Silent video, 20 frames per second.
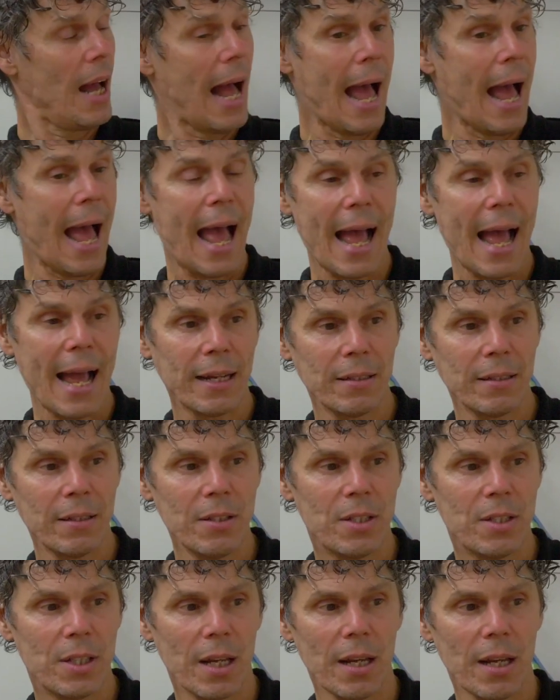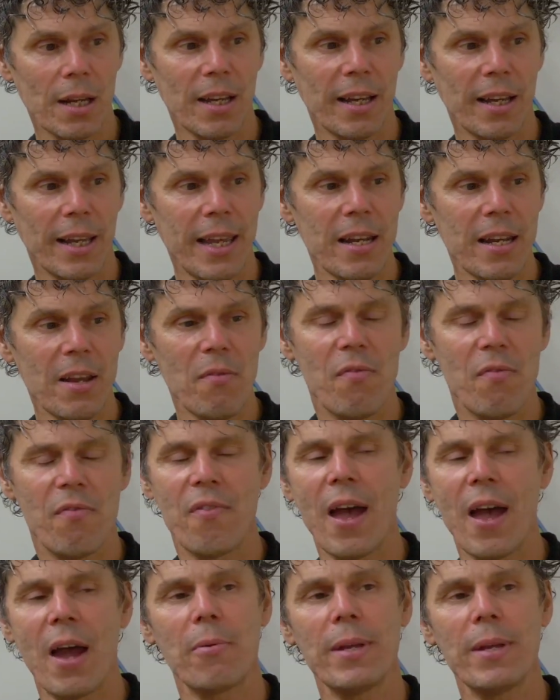and uh, in a
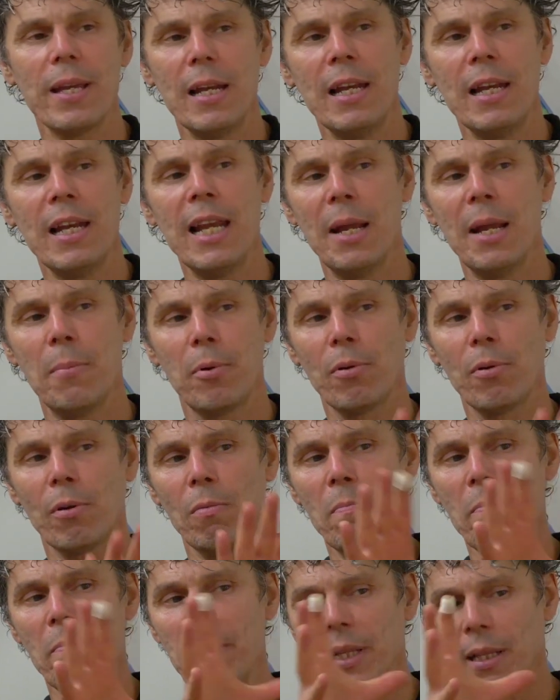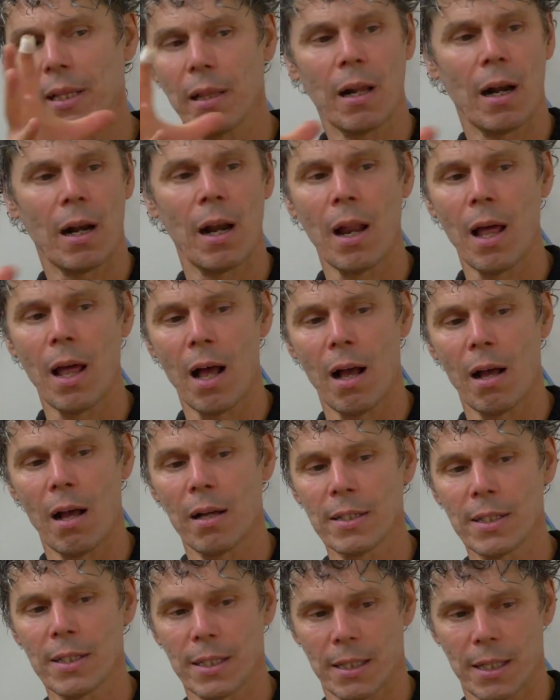very liberal middle
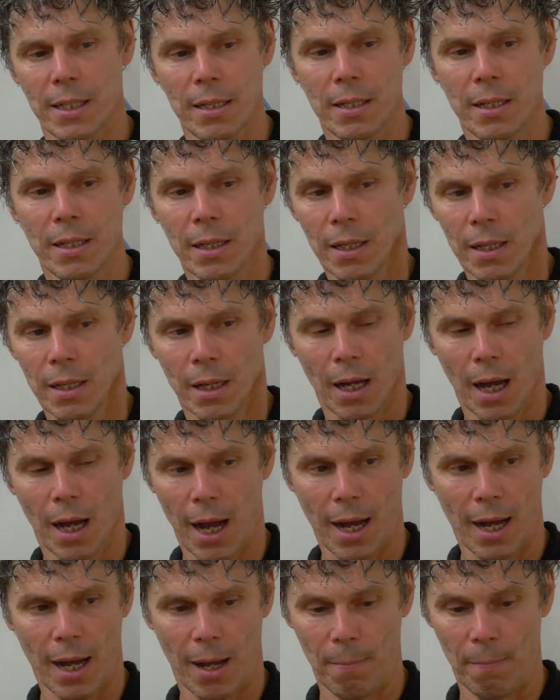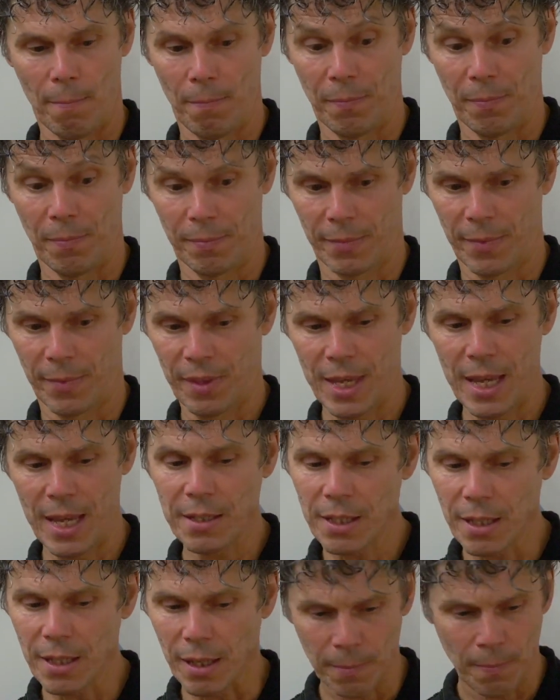class um,
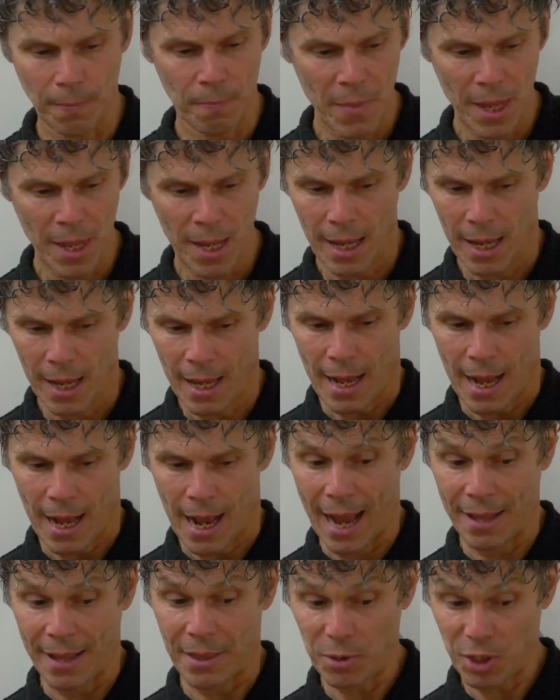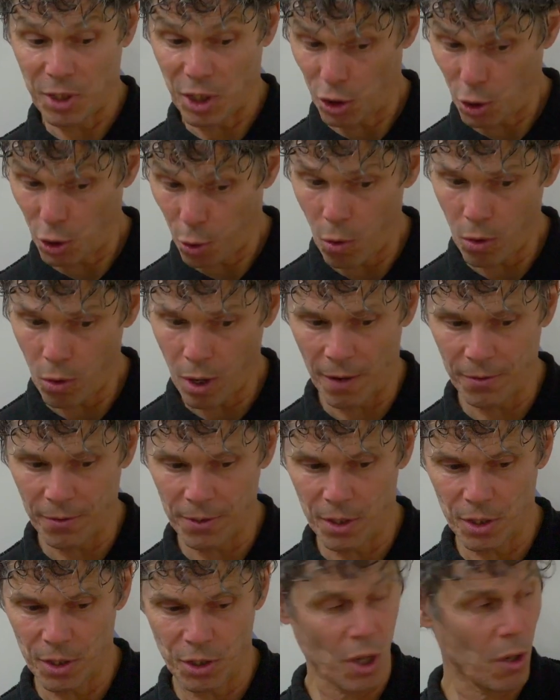theatre. And there was a talk
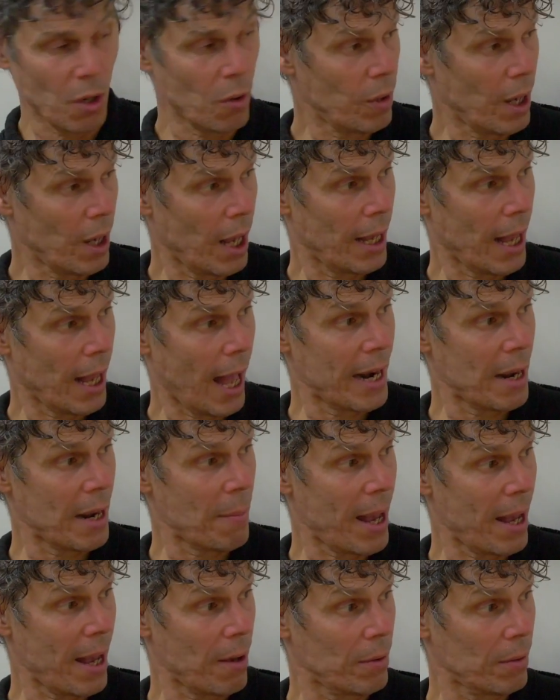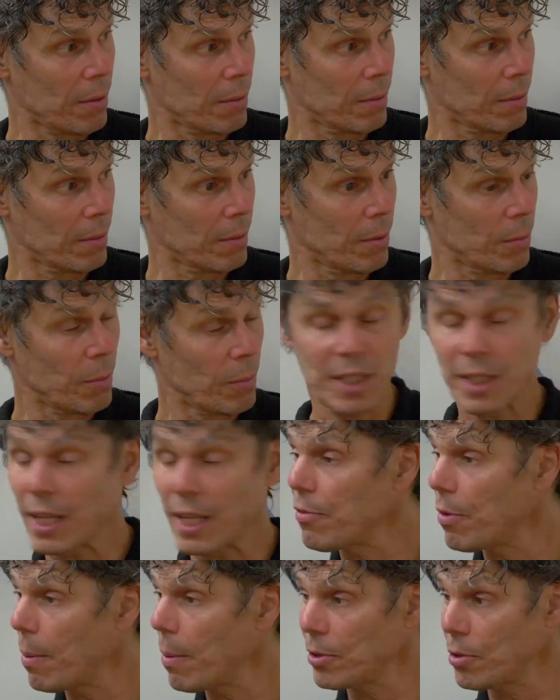after the show, and about we
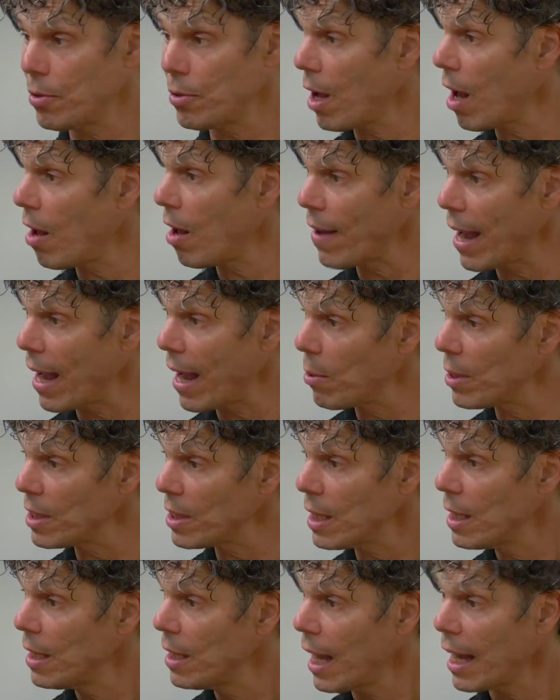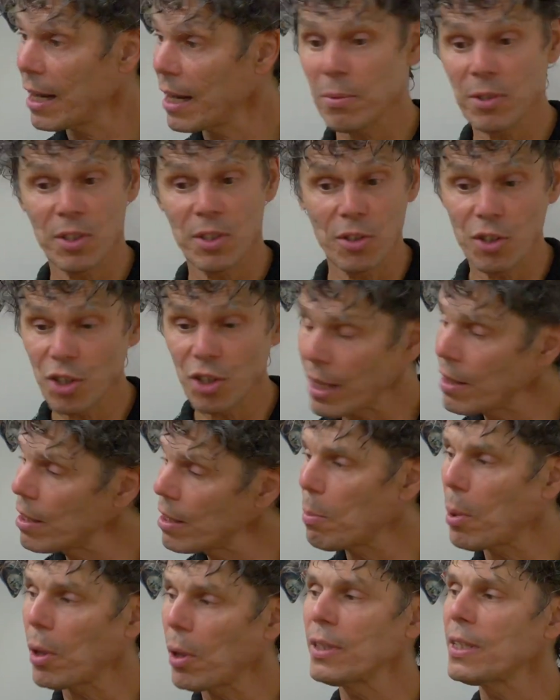stayed for about two and a half hours, and it was the
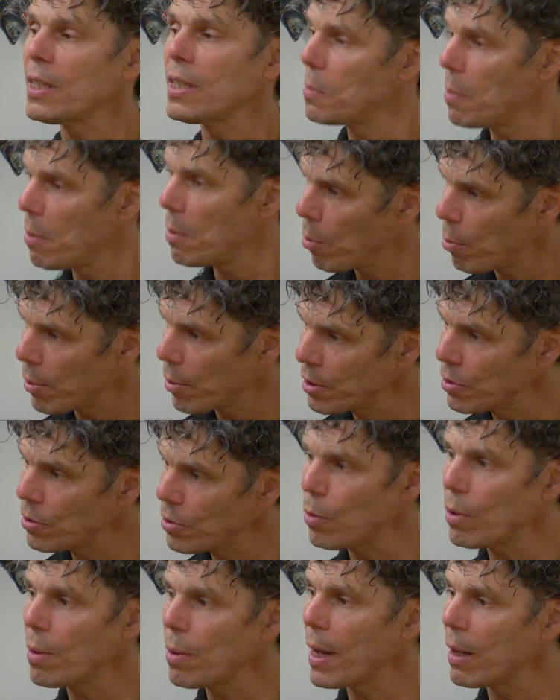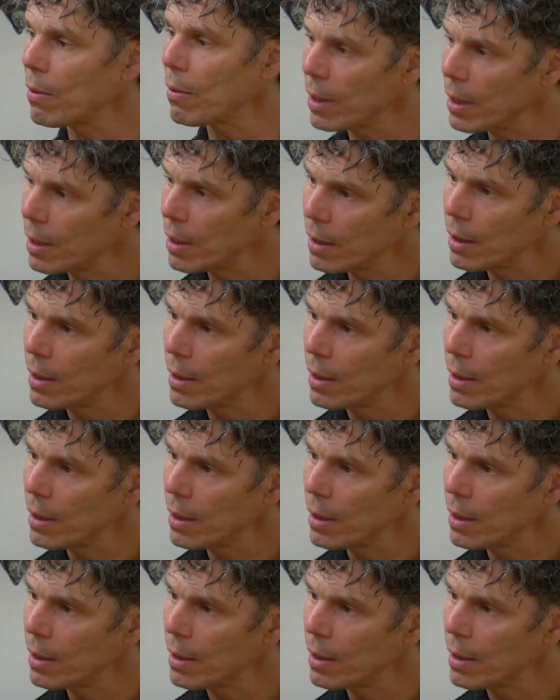gender politics people wanted right. to talk about. Yeah